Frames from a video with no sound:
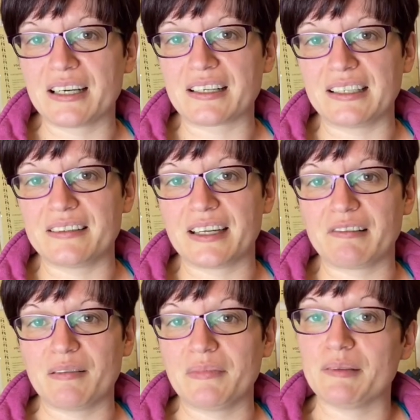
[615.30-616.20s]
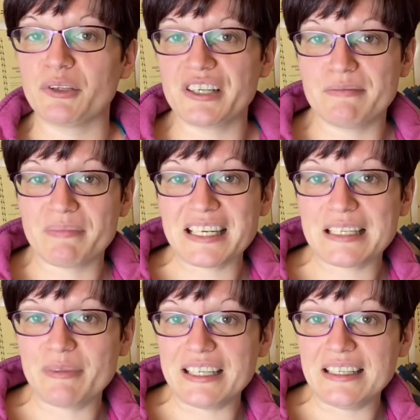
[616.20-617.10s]
actually, as their grandma, but she's
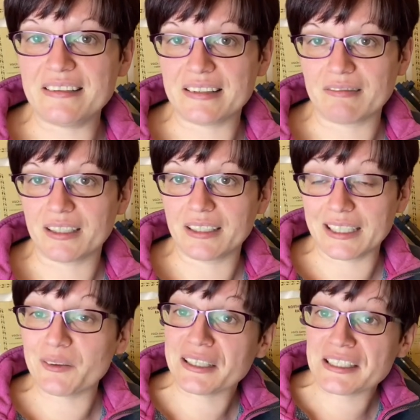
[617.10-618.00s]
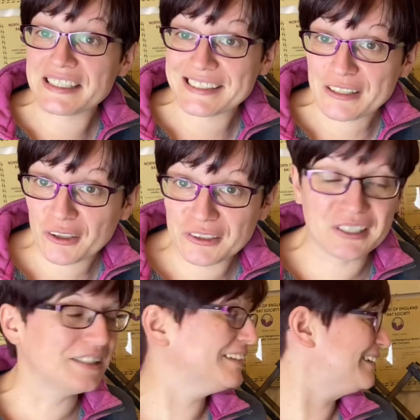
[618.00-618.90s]
meant to be eating right now and she's not.